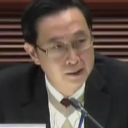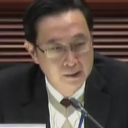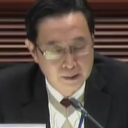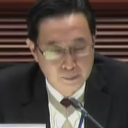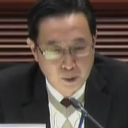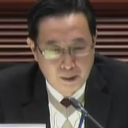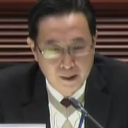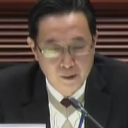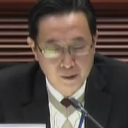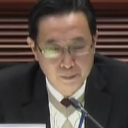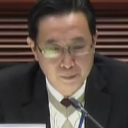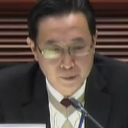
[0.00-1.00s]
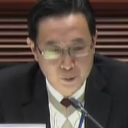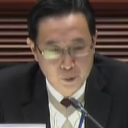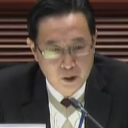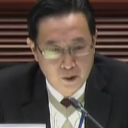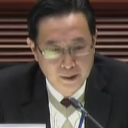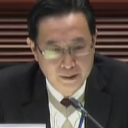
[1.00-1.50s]
consideration? Yes, we will
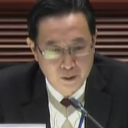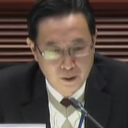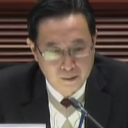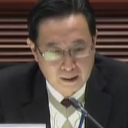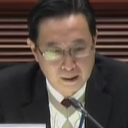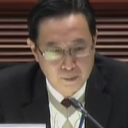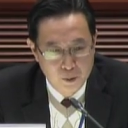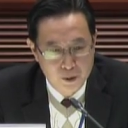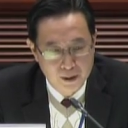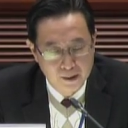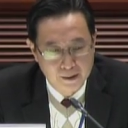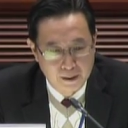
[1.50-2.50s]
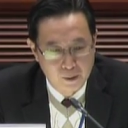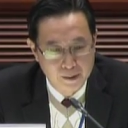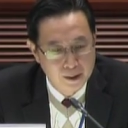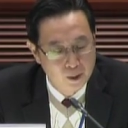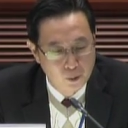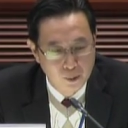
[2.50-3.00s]
follow up on that. And I
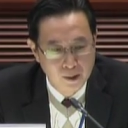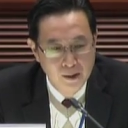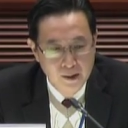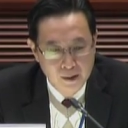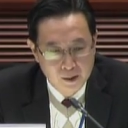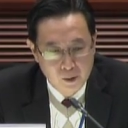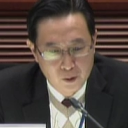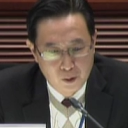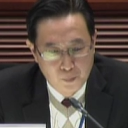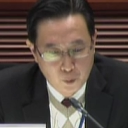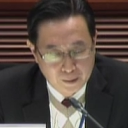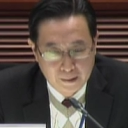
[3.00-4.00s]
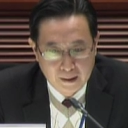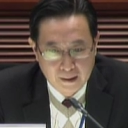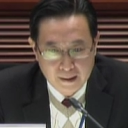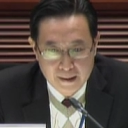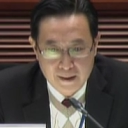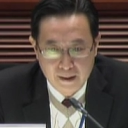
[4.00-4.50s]
can assure members that
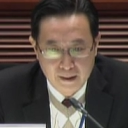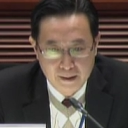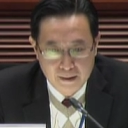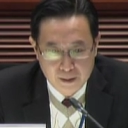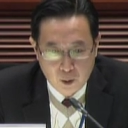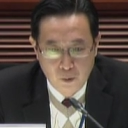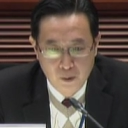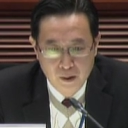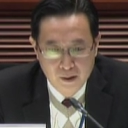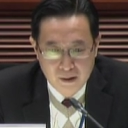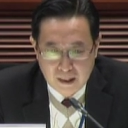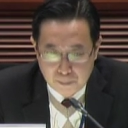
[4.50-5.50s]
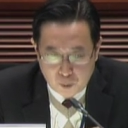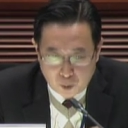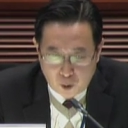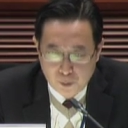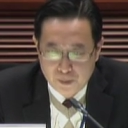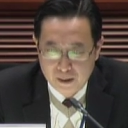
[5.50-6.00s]
for our
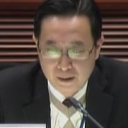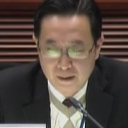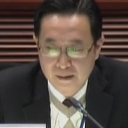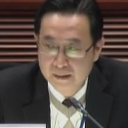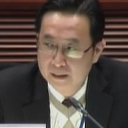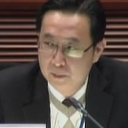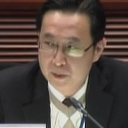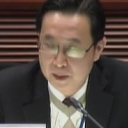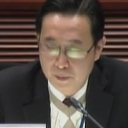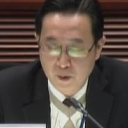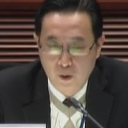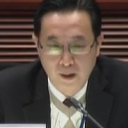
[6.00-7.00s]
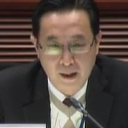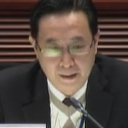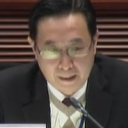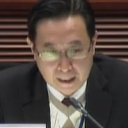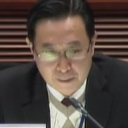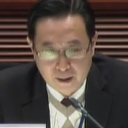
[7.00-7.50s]
um, land
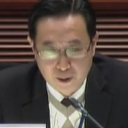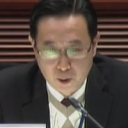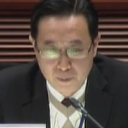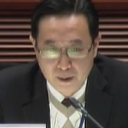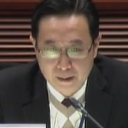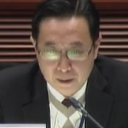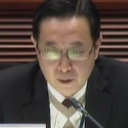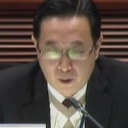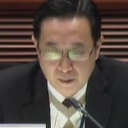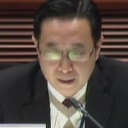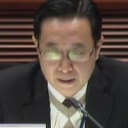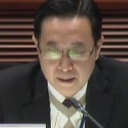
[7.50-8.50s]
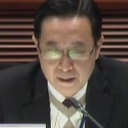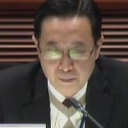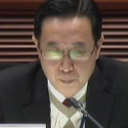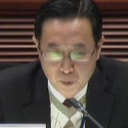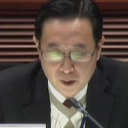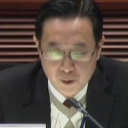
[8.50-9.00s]
premium uh, payment
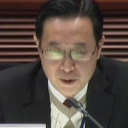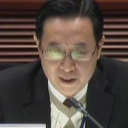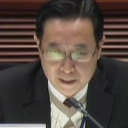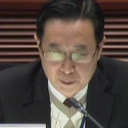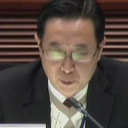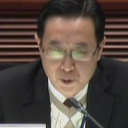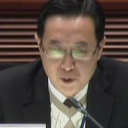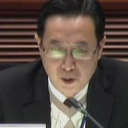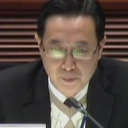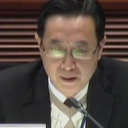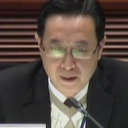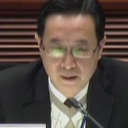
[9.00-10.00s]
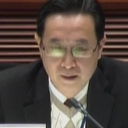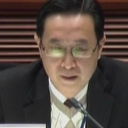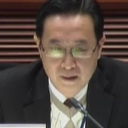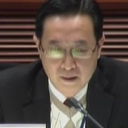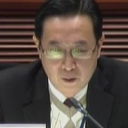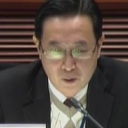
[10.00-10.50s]
mechanism, there has not
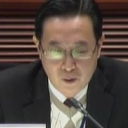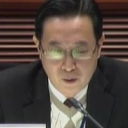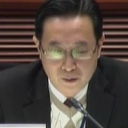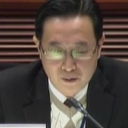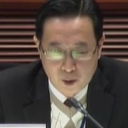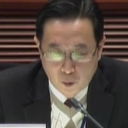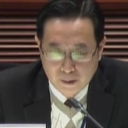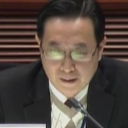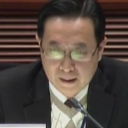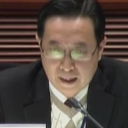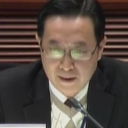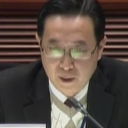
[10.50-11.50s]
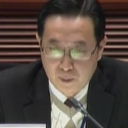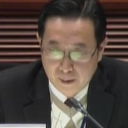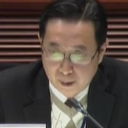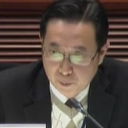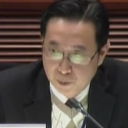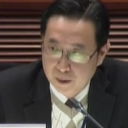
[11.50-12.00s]
been changes
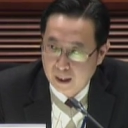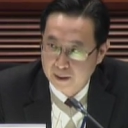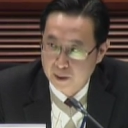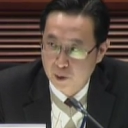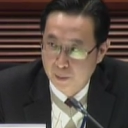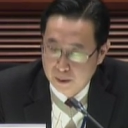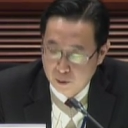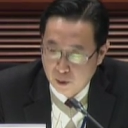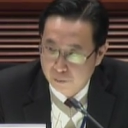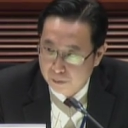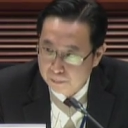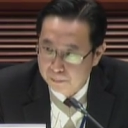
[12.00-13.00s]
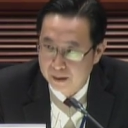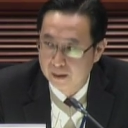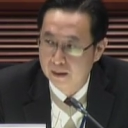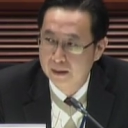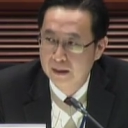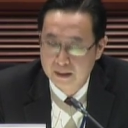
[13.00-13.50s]
because
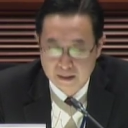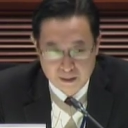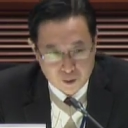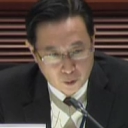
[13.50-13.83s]
eh, when a